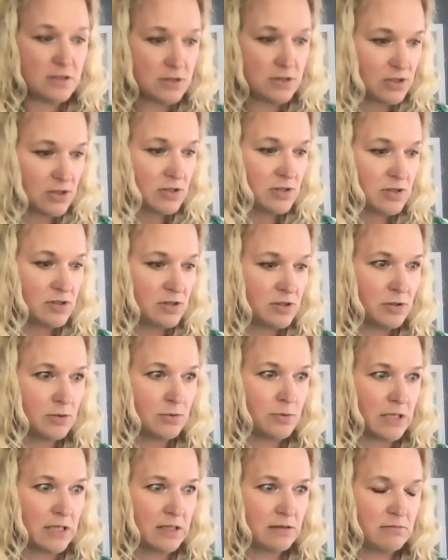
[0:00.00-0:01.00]
You just
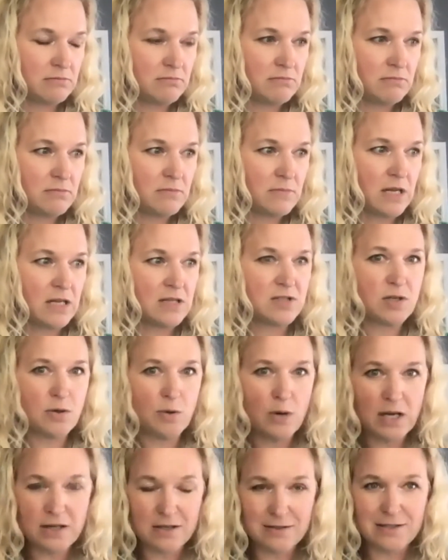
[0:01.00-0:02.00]
do it. And
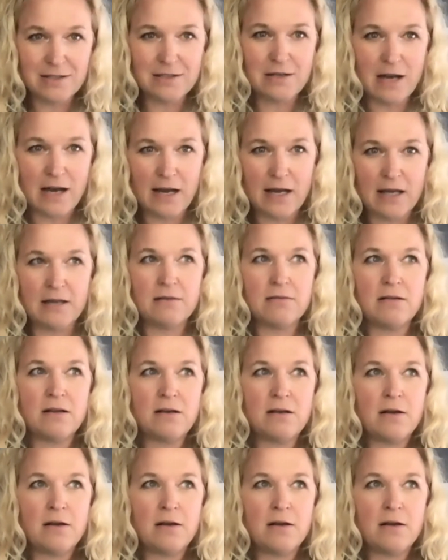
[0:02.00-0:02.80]
so I could deny